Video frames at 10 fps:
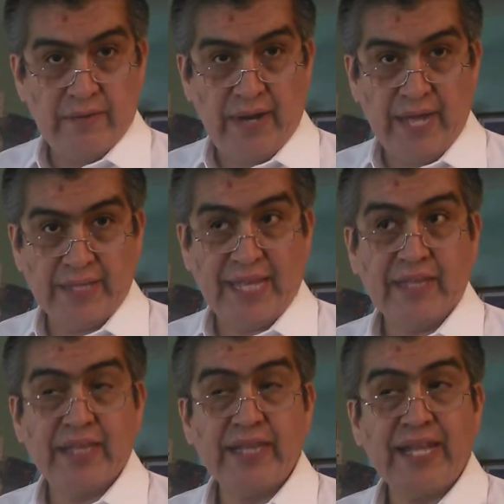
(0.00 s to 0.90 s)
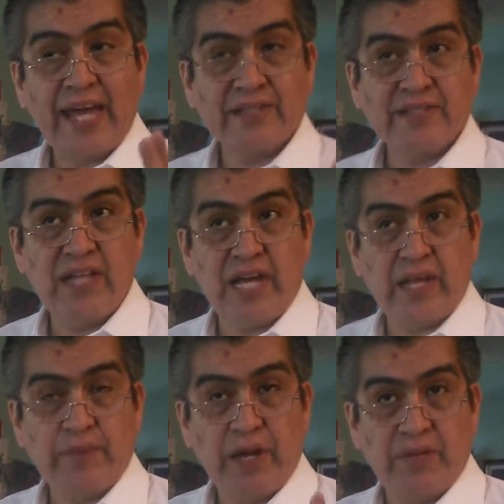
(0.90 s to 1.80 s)
right, then that is not
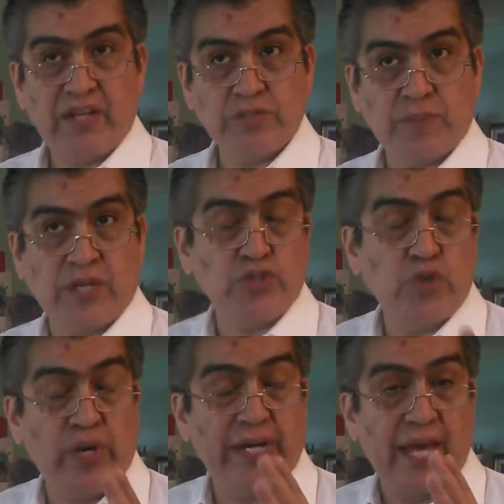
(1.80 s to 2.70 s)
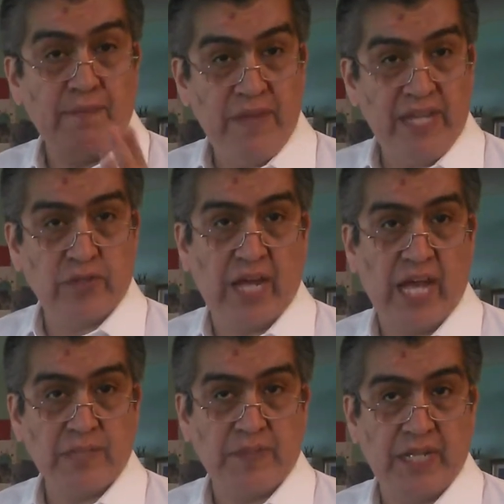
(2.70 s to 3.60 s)
a primary diagnosis because you weren't admitted to the
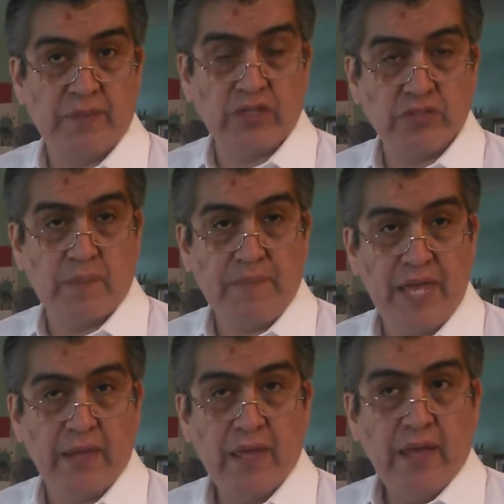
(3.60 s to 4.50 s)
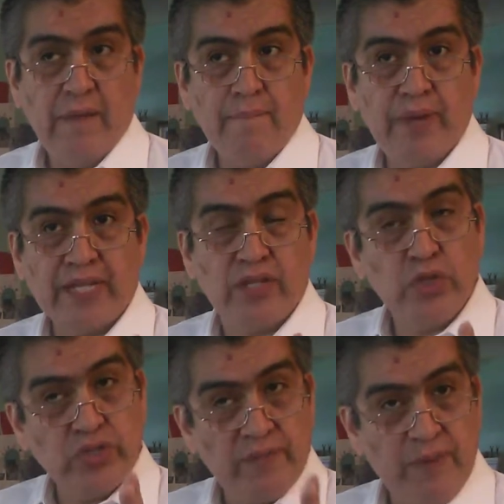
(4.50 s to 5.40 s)
hospital because of the pain, but
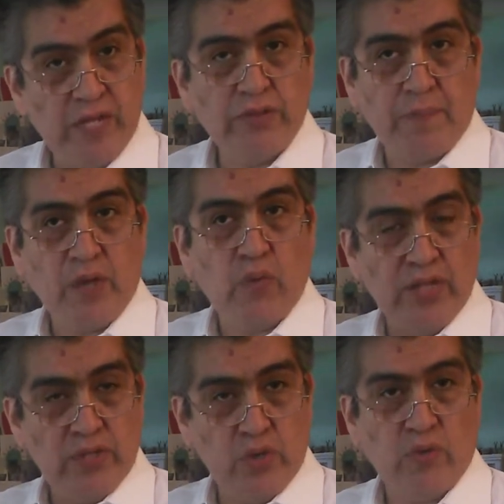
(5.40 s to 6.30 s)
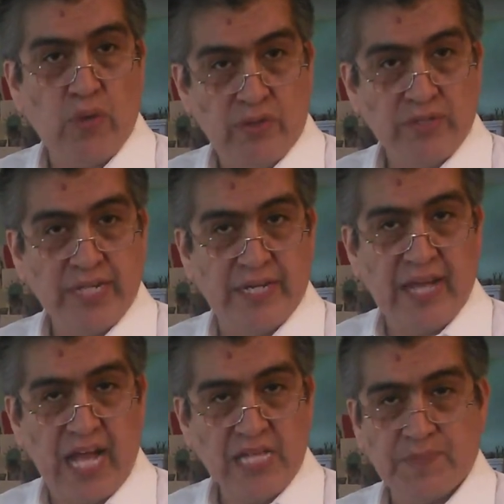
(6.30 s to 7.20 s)
you develop the pain while you're still in
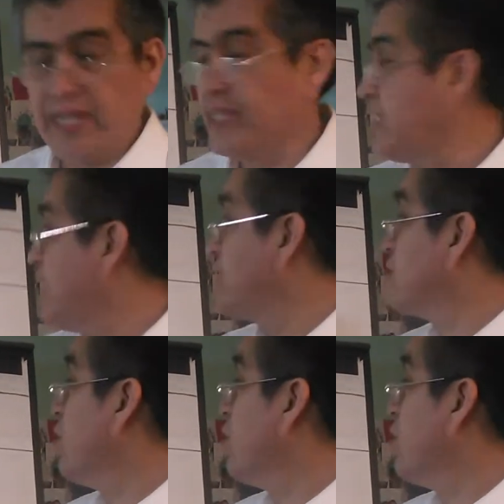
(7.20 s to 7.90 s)
the hospital. That's